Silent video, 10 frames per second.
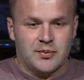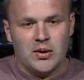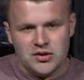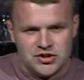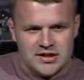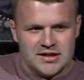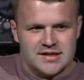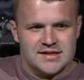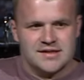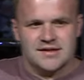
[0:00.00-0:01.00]

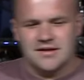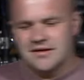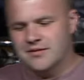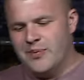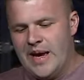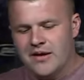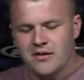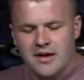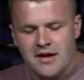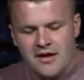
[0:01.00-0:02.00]
apologetics
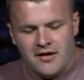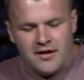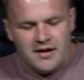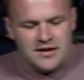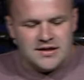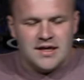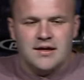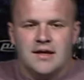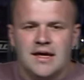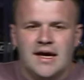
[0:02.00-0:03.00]
panel,
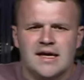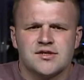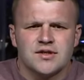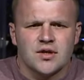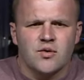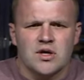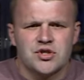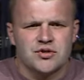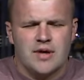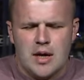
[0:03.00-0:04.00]
he answered a
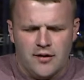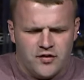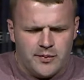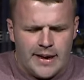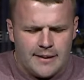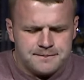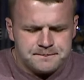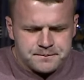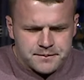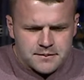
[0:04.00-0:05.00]
question right off the bat,
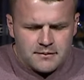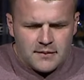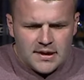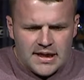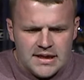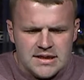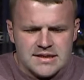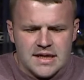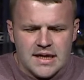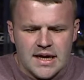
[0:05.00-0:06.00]
and he
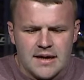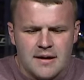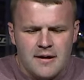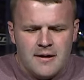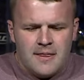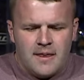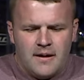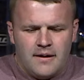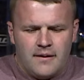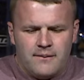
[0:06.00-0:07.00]
said, "Hey,
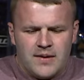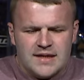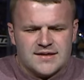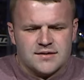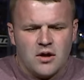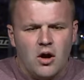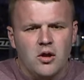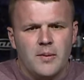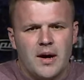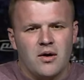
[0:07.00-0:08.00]
it's
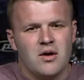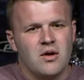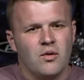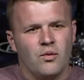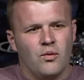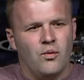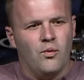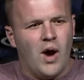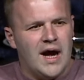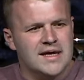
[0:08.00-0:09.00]
all about
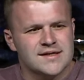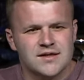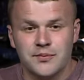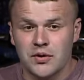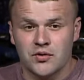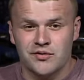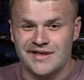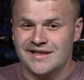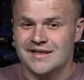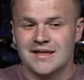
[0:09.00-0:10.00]
why is the book
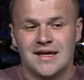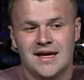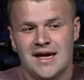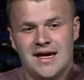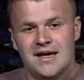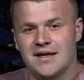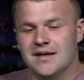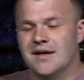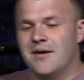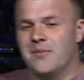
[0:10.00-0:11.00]
written
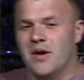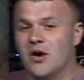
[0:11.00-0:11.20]
and